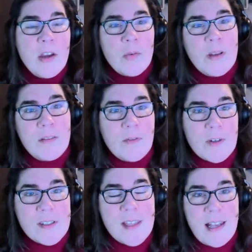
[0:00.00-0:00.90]

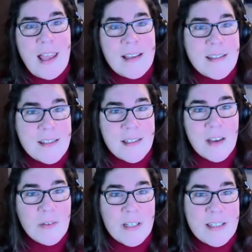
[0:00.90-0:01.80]
Reinforce that access
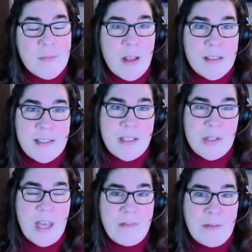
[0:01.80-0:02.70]
governance policy that
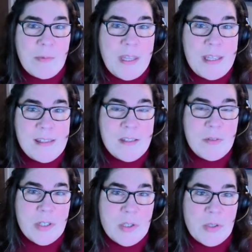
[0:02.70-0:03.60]
you have in place to
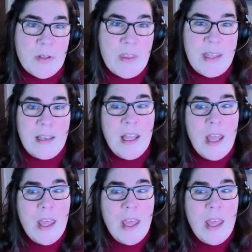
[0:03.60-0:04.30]
ensure that